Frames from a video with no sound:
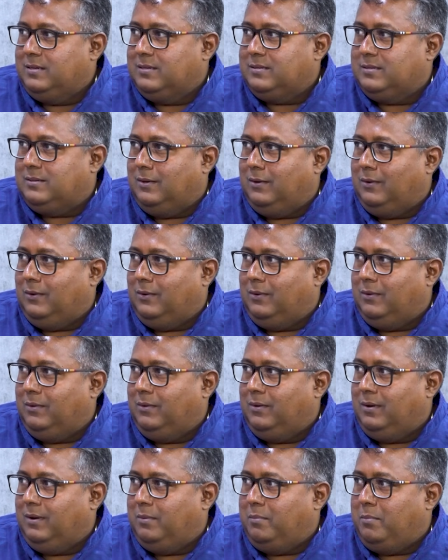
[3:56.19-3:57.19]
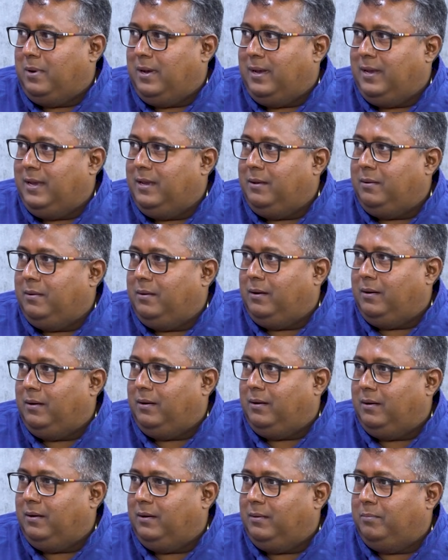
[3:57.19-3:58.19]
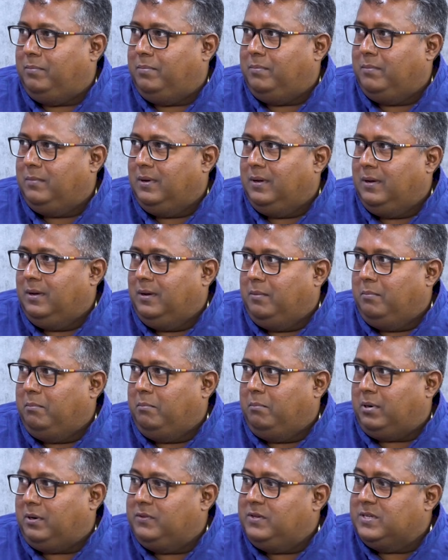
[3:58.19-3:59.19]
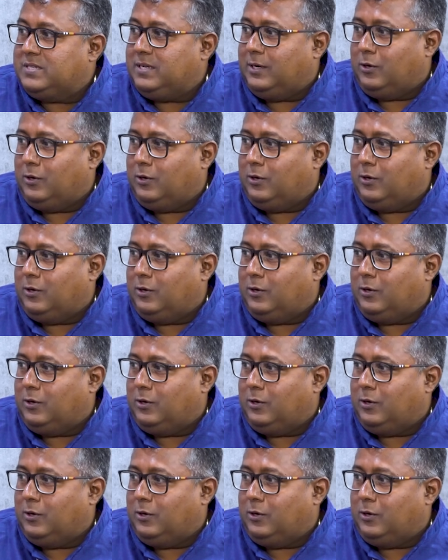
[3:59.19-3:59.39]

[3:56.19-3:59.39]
So my brothers